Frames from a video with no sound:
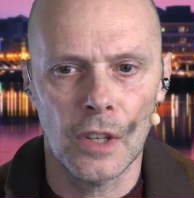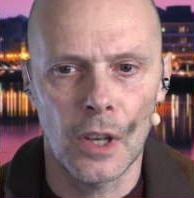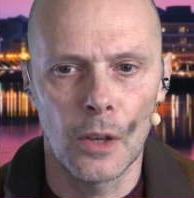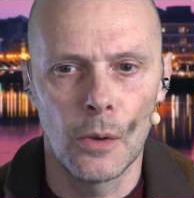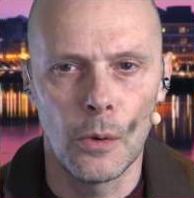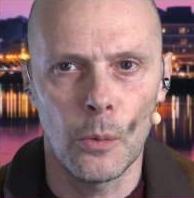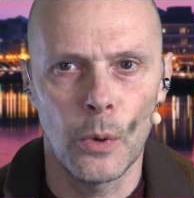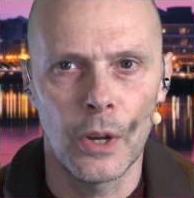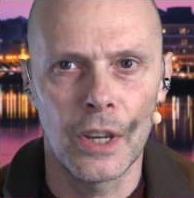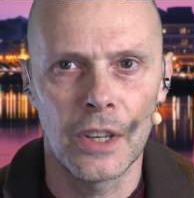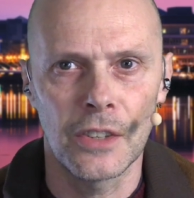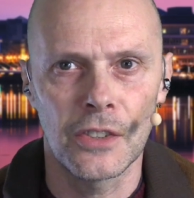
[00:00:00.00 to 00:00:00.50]

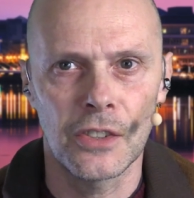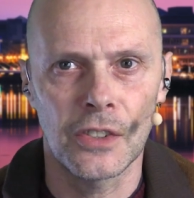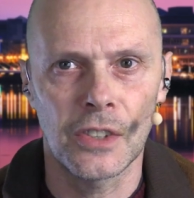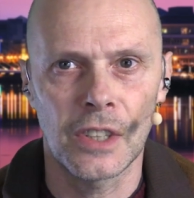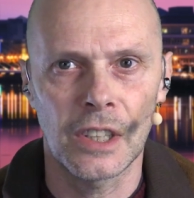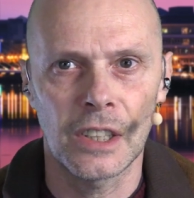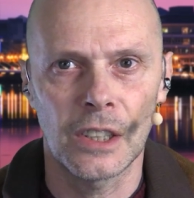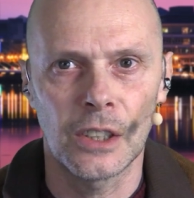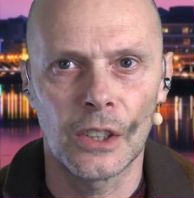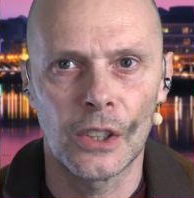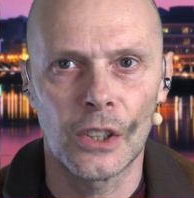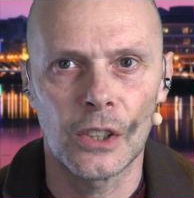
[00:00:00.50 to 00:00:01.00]
and we
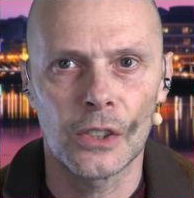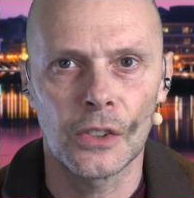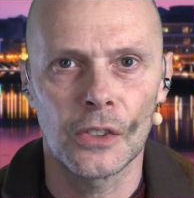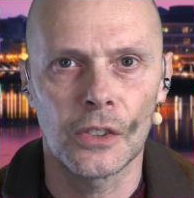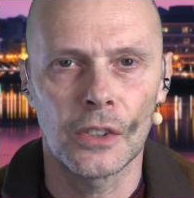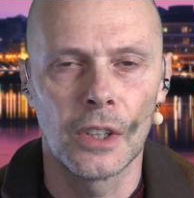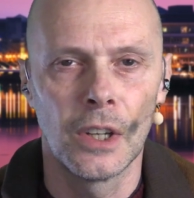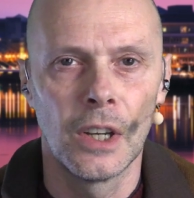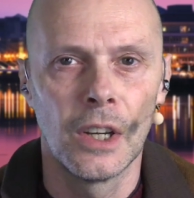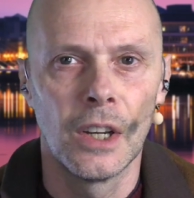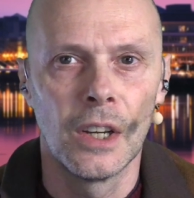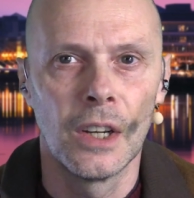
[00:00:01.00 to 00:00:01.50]
still
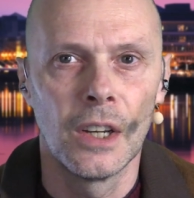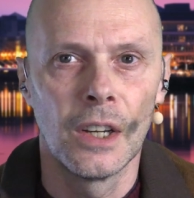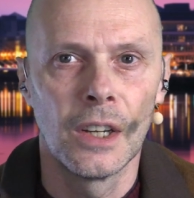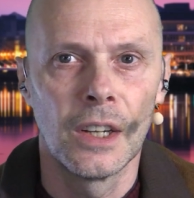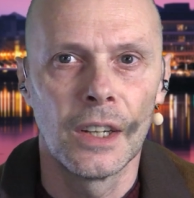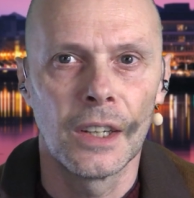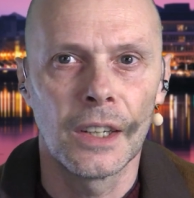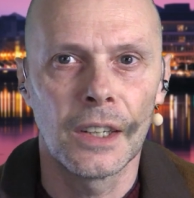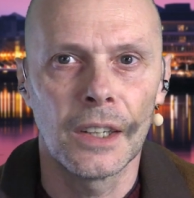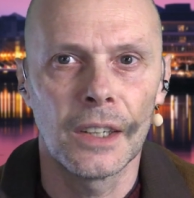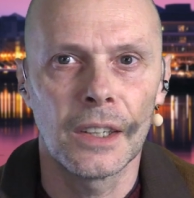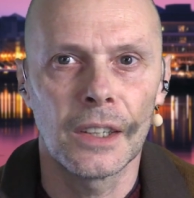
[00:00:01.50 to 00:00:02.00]
not
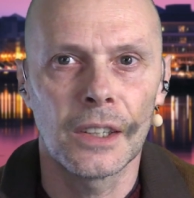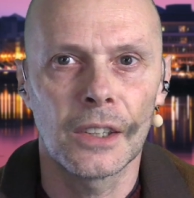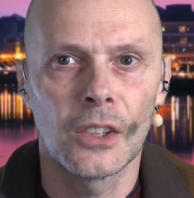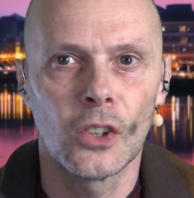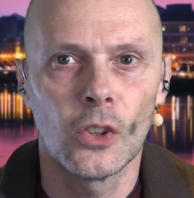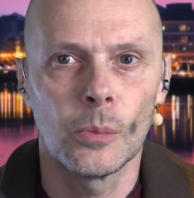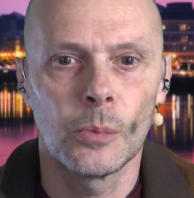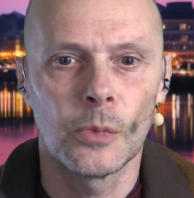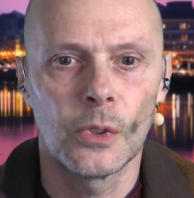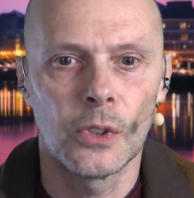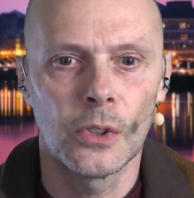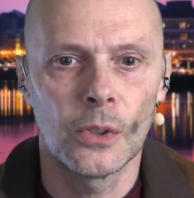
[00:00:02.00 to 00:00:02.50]

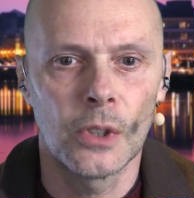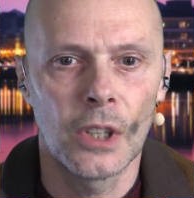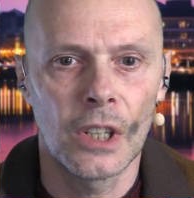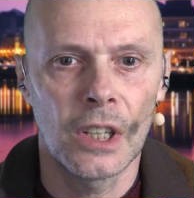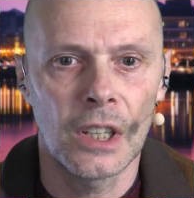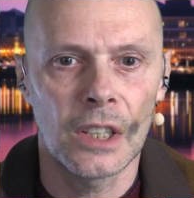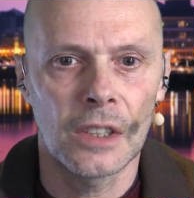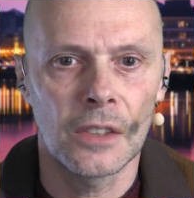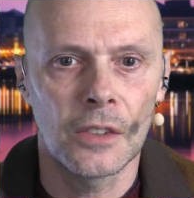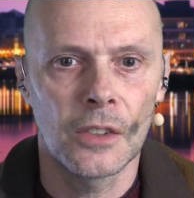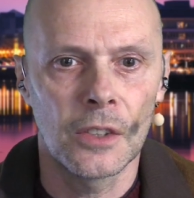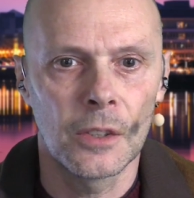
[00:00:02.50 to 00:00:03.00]
come to the
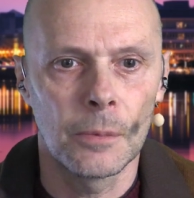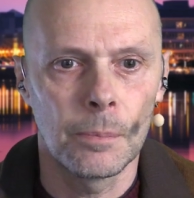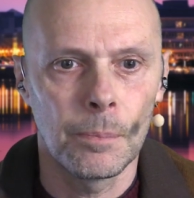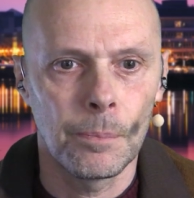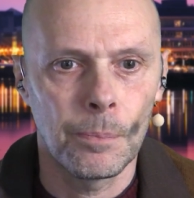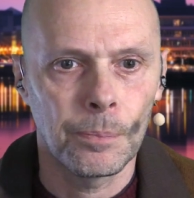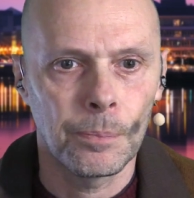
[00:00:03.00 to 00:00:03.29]
end.